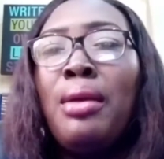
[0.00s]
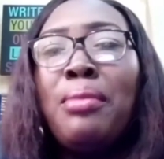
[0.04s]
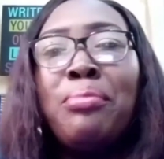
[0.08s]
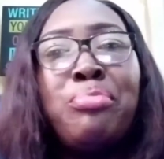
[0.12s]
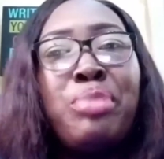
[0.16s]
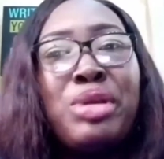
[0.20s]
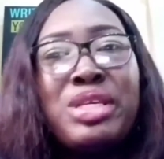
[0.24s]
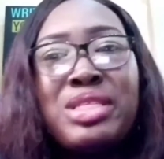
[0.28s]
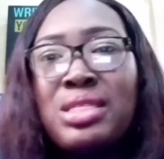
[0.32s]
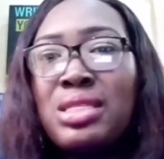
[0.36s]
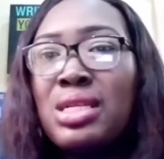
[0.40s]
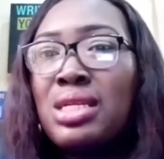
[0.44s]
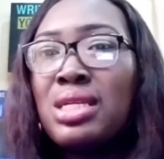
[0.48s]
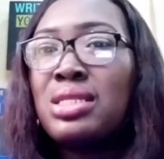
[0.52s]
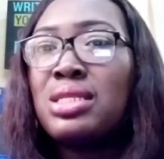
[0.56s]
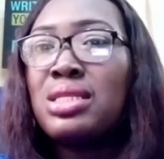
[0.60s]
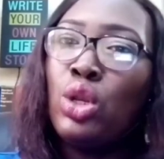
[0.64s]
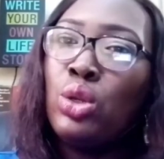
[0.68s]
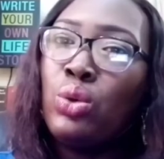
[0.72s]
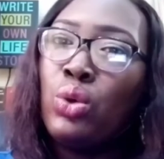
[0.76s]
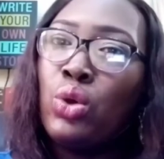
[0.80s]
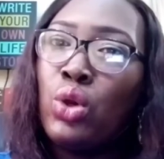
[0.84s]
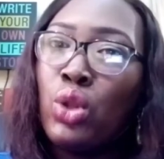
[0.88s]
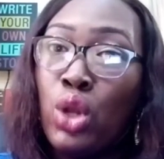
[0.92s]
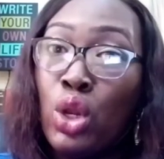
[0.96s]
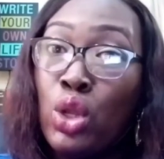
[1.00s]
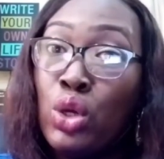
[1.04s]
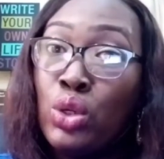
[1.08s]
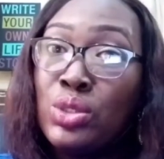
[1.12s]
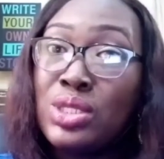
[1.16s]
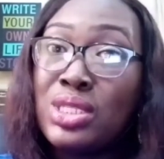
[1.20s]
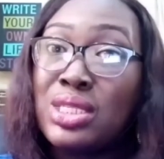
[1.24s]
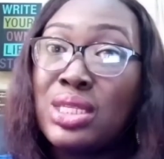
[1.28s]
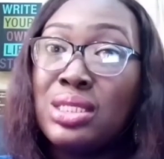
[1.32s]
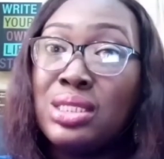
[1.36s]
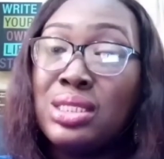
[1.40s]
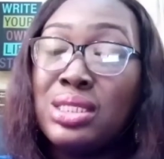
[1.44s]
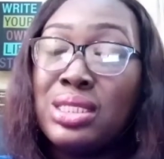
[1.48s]
Businesses are
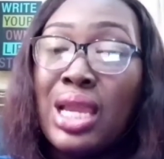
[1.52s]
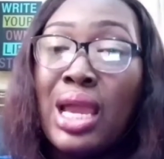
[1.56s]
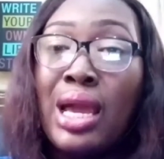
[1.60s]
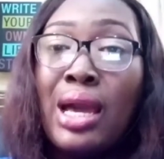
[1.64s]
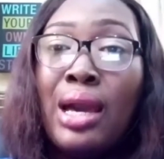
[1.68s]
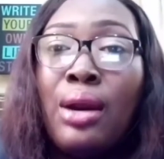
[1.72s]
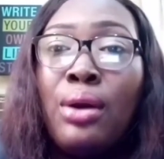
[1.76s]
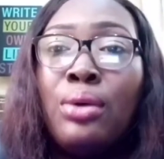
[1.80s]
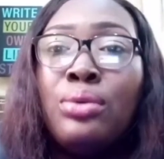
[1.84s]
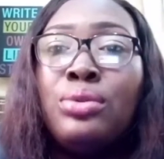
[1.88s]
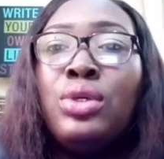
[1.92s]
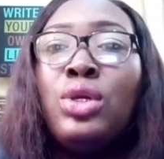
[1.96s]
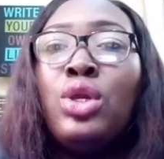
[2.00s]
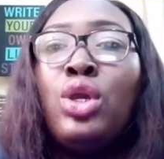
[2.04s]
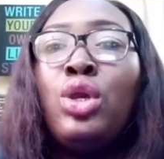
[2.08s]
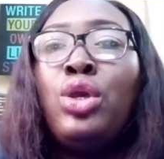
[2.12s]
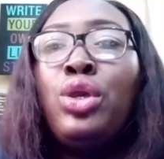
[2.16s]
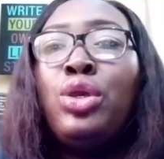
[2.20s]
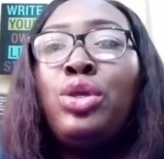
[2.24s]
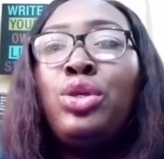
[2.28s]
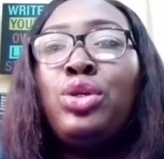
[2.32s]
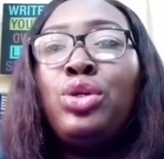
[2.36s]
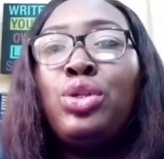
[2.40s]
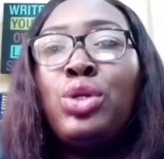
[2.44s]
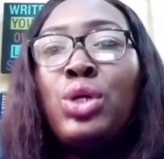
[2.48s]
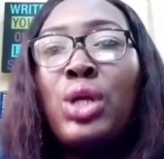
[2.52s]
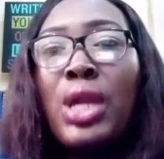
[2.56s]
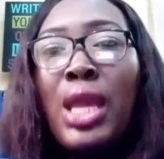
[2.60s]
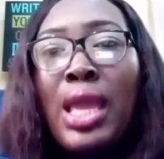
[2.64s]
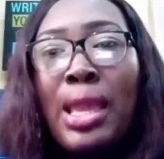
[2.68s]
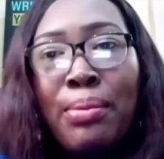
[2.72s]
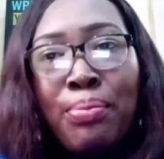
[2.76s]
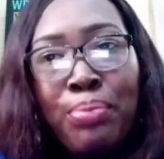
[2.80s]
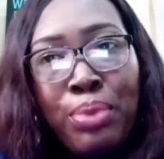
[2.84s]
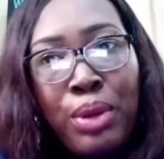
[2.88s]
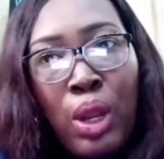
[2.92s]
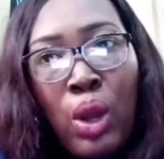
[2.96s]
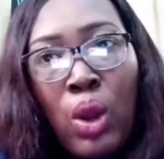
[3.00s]
closing down,
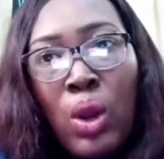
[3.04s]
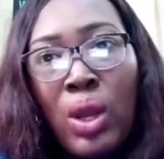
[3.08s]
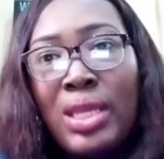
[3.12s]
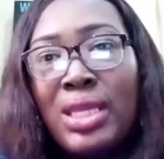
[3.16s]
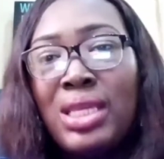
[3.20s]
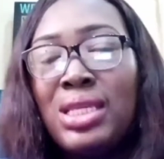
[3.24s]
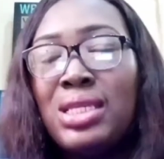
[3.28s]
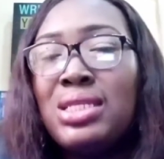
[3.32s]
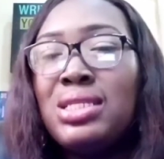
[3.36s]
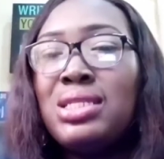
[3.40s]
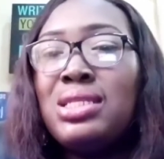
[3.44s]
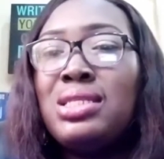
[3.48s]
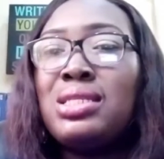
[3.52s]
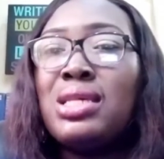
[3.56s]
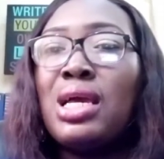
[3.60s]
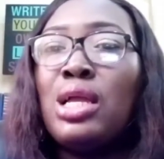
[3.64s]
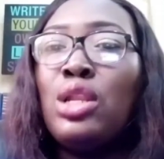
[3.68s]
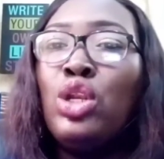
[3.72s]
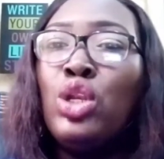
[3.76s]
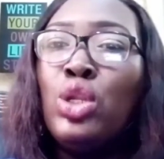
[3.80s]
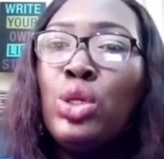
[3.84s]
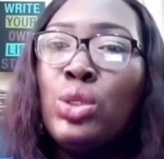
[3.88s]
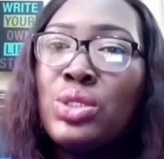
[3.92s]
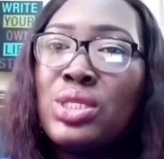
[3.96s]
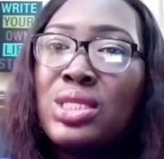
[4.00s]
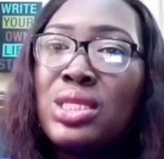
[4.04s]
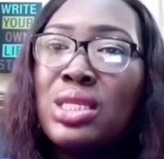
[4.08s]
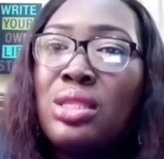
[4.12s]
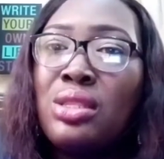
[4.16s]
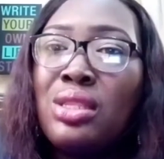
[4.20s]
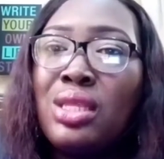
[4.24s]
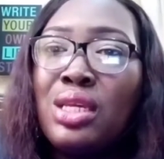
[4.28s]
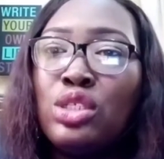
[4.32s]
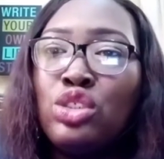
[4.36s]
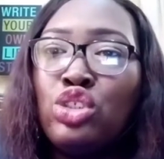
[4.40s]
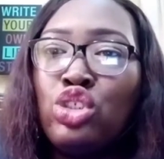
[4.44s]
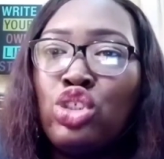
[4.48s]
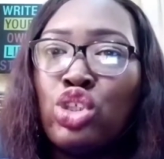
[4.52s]
employees are losing
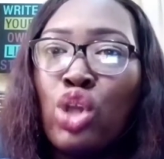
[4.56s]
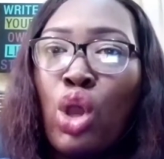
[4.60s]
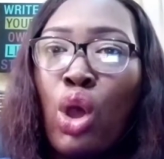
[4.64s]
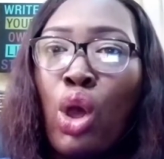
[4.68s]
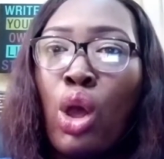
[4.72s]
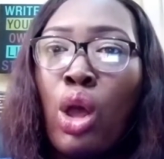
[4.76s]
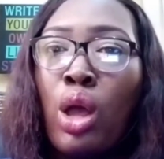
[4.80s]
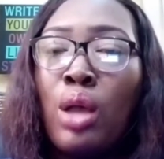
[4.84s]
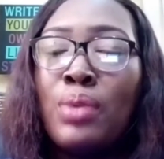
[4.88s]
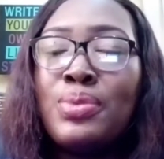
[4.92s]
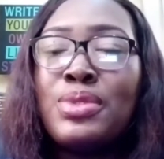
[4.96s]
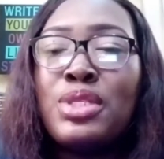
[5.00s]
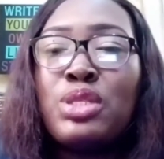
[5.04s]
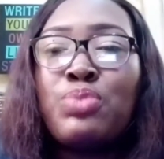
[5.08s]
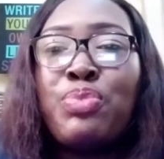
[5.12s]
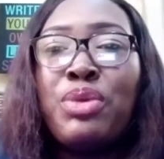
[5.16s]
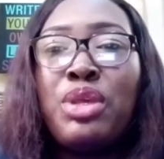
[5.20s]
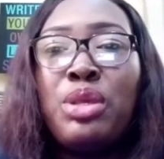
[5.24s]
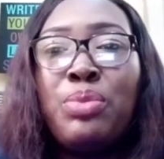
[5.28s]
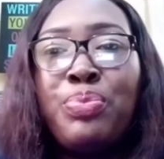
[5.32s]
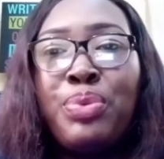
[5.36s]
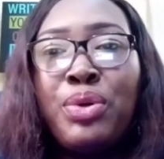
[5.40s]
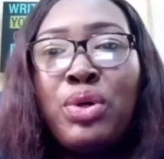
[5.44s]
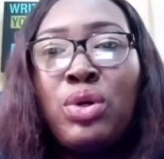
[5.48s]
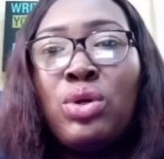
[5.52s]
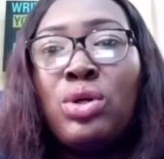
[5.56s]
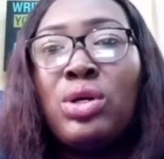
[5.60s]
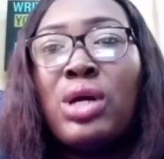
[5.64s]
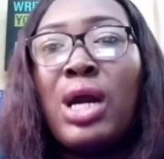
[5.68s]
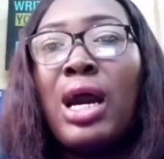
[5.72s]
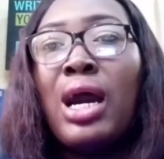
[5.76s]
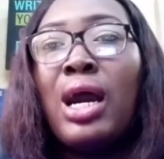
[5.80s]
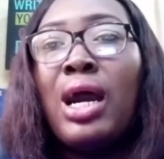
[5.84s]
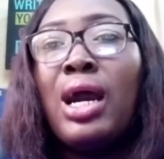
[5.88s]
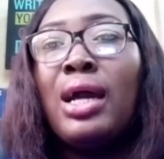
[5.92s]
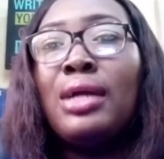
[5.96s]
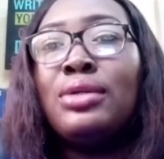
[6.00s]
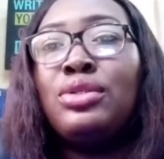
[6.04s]
their jobs, people
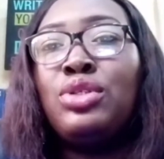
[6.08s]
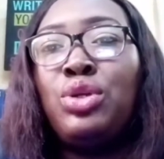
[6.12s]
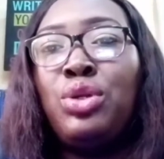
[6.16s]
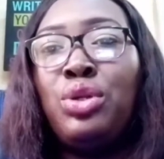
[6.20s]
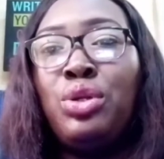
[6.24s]
are,